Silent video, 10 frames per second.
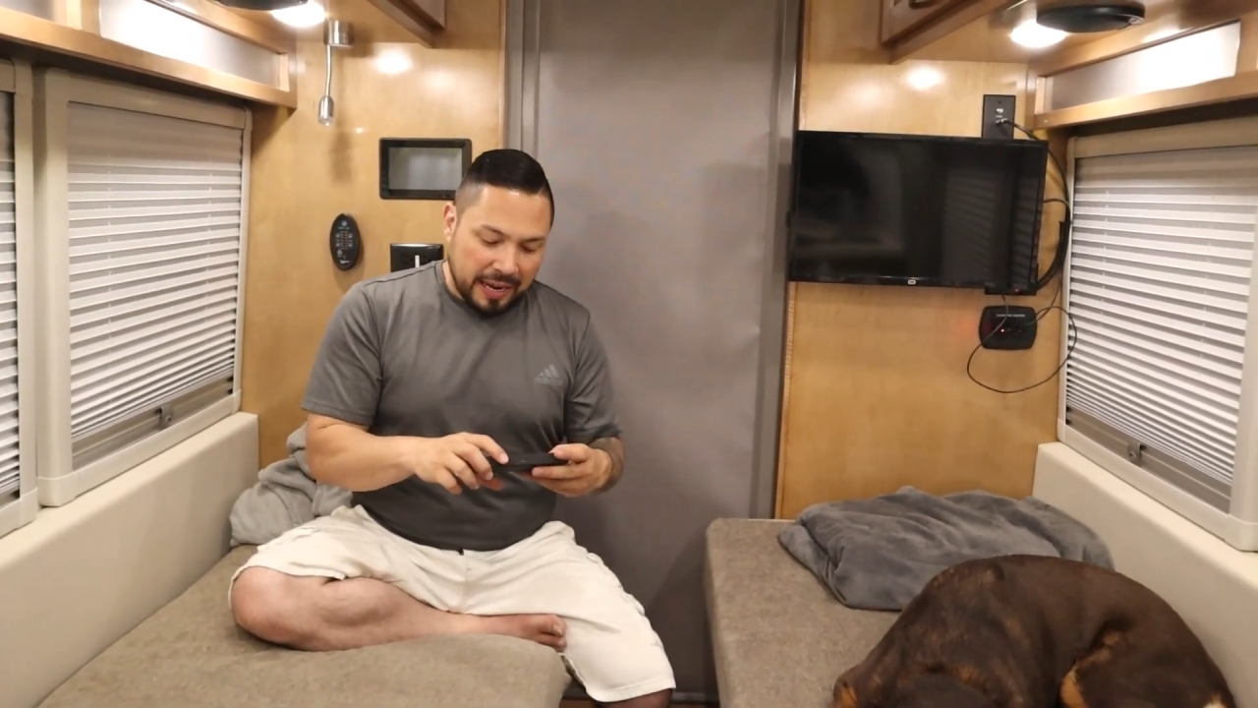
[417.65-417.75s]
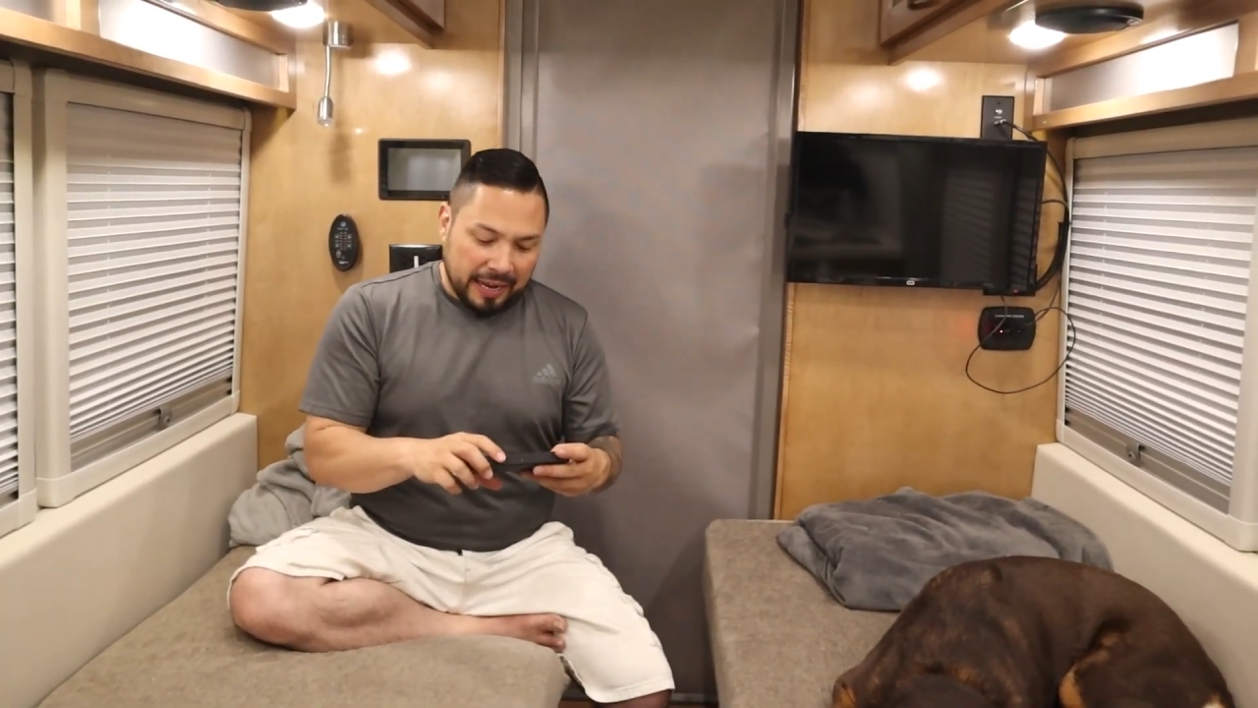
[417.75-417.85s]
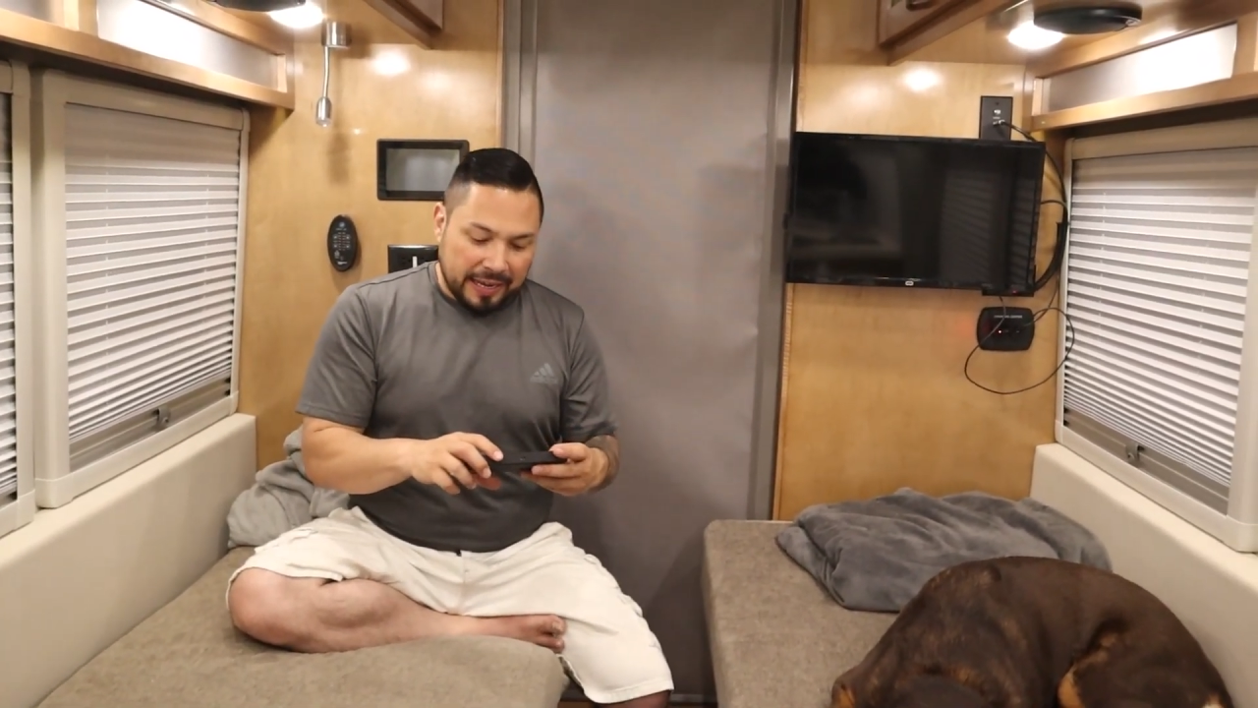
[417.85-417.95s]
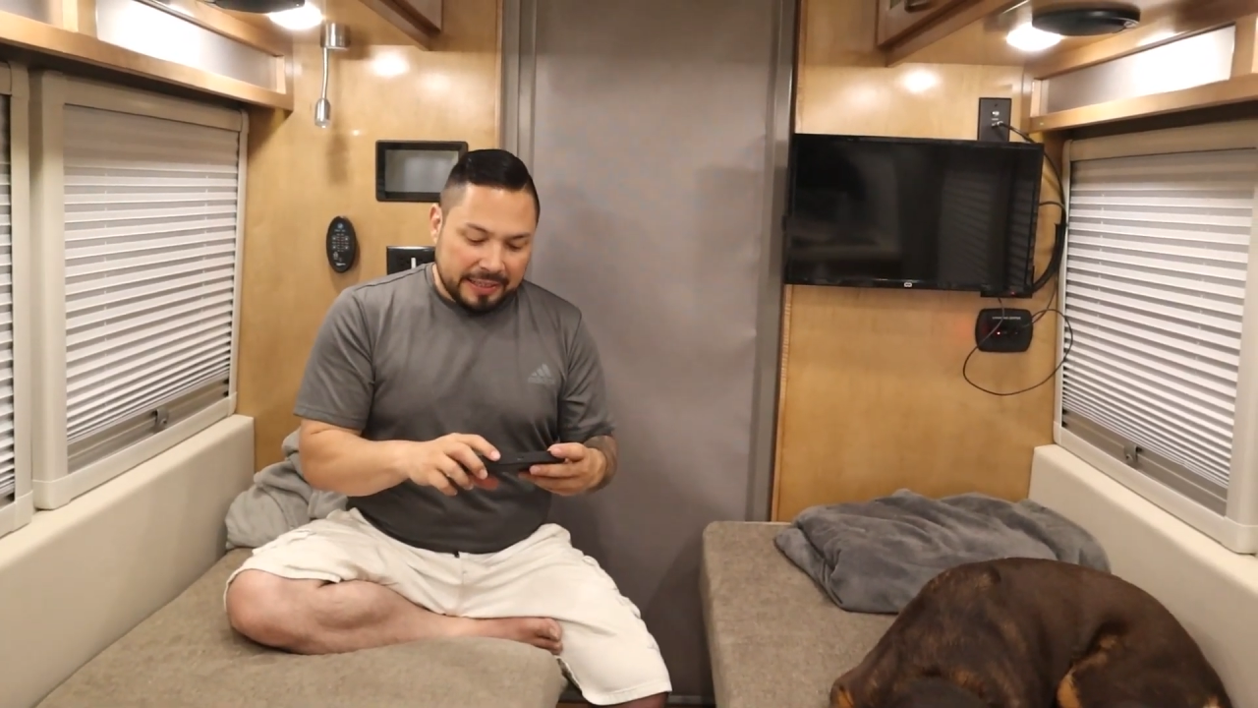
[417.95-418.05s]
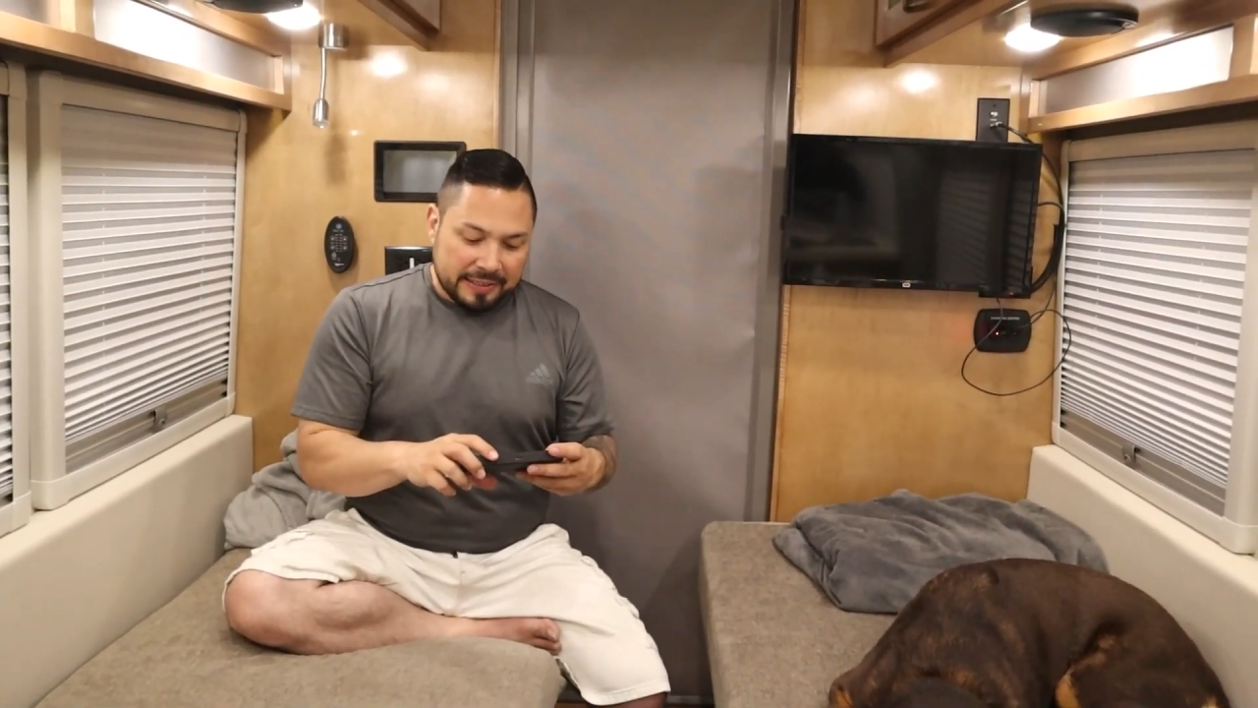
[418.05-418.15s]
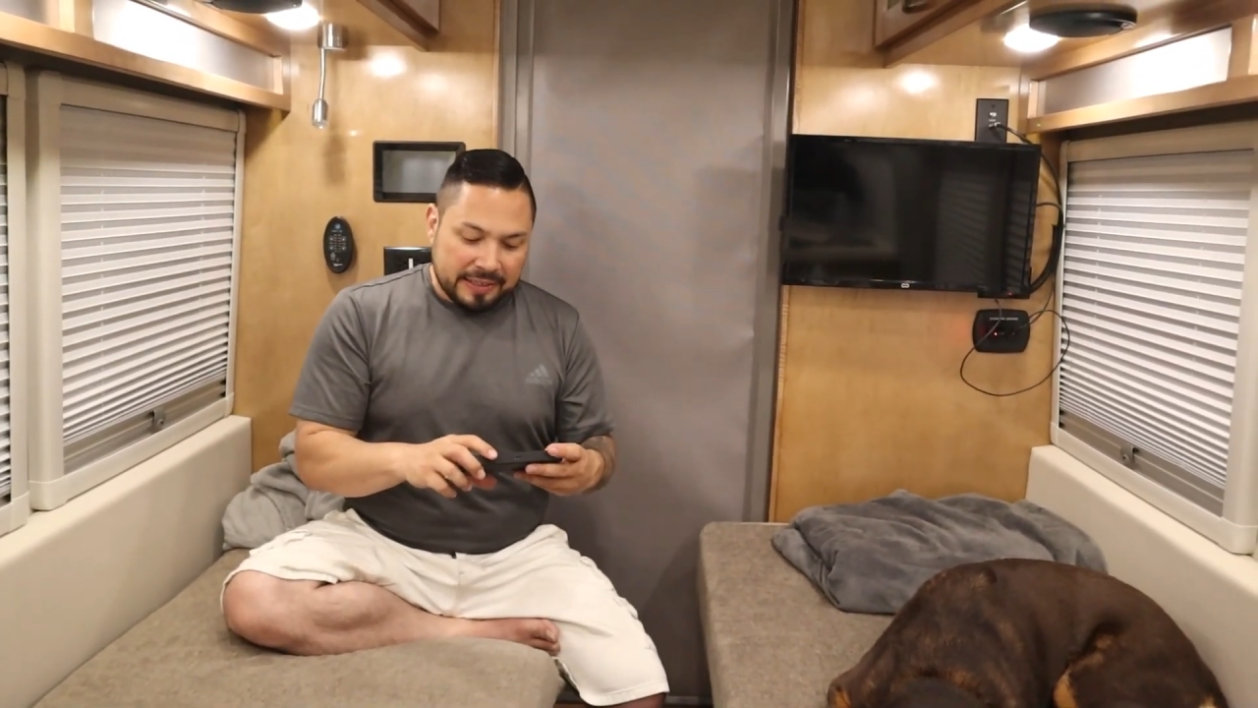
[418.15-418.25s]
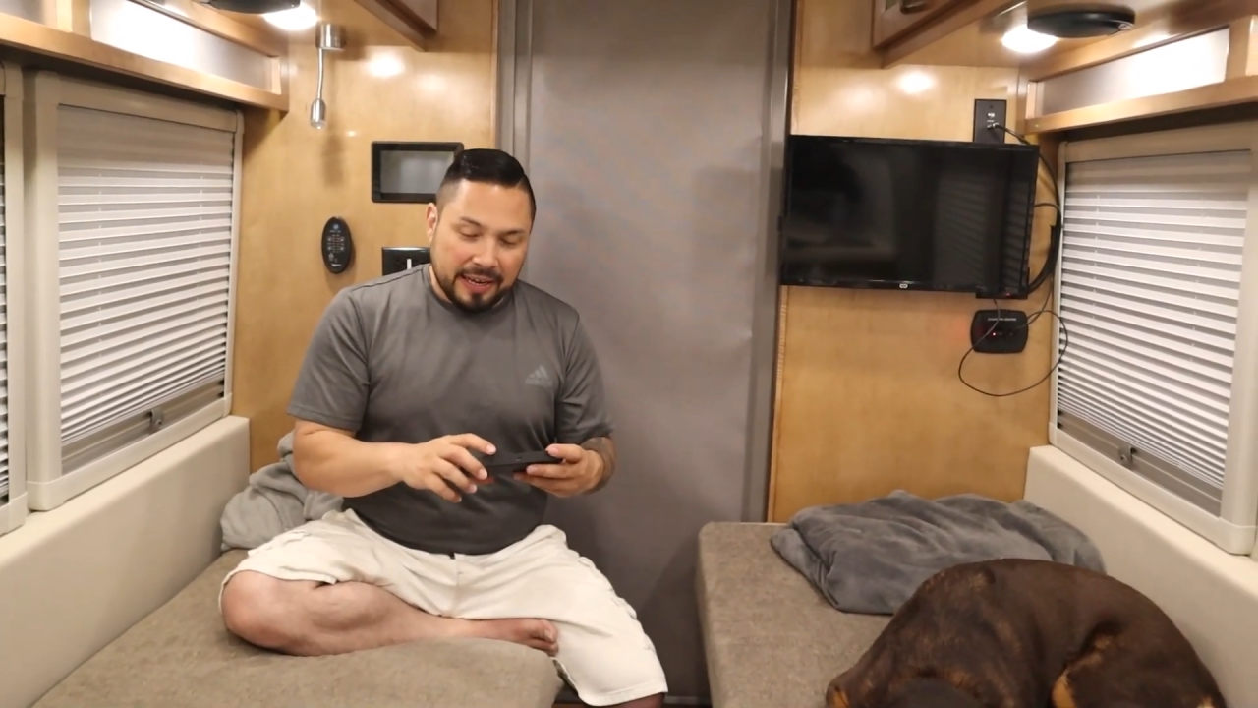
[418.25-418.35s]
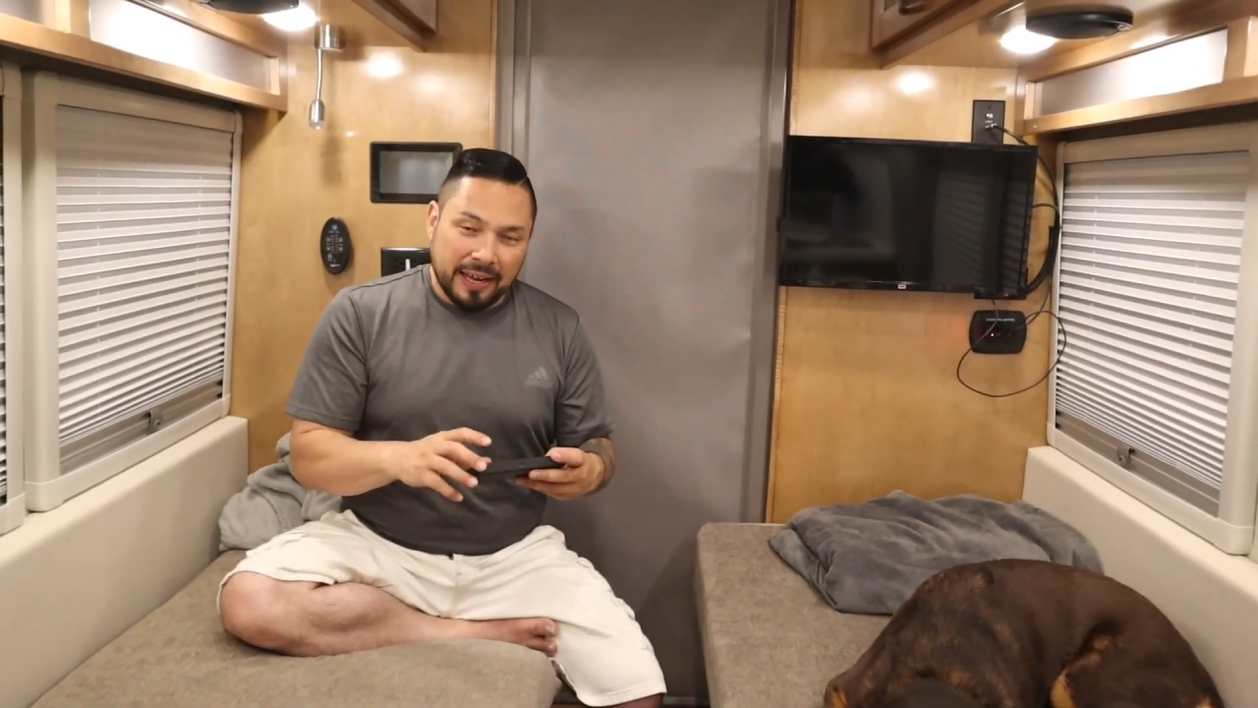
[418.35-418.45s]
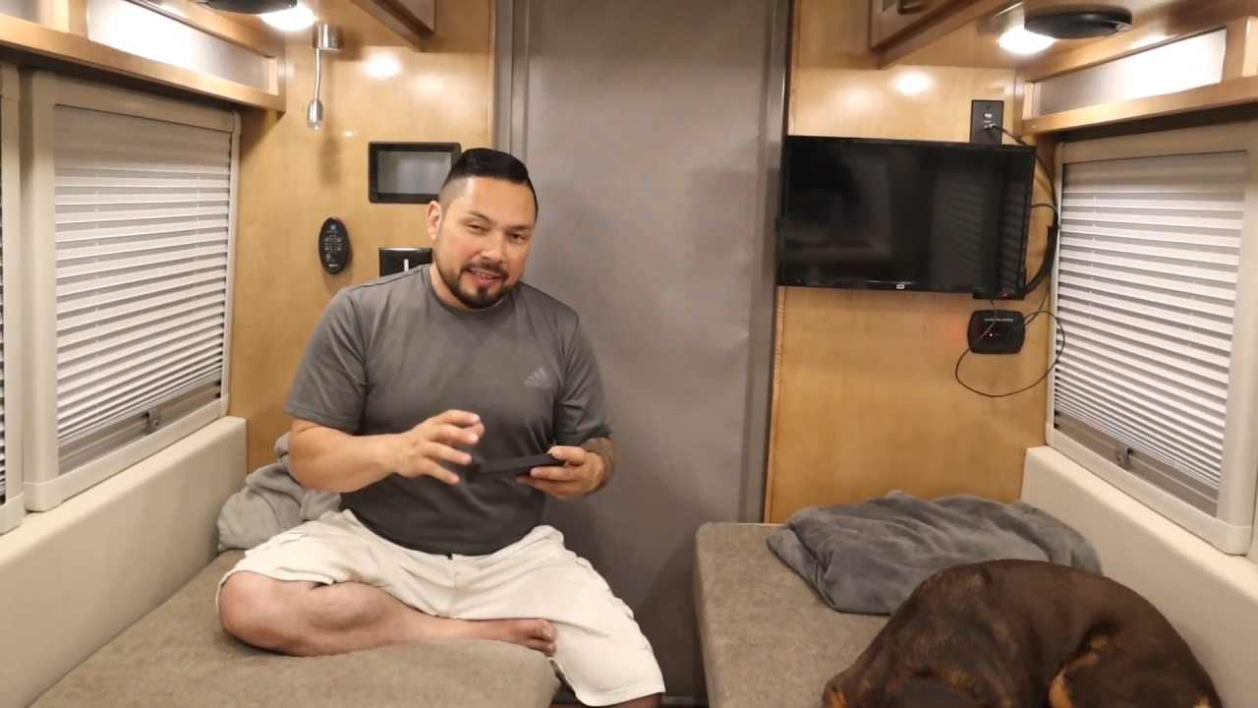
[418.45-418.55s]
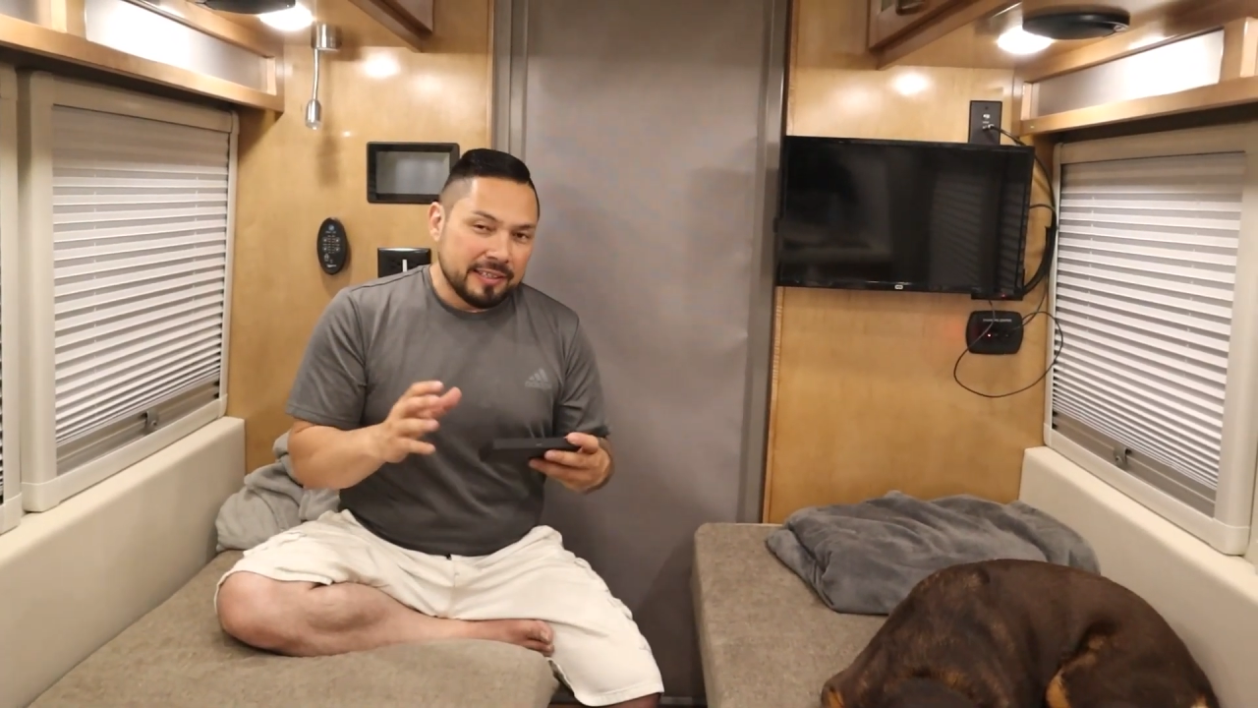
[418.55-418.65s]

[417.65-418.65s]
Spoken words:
And I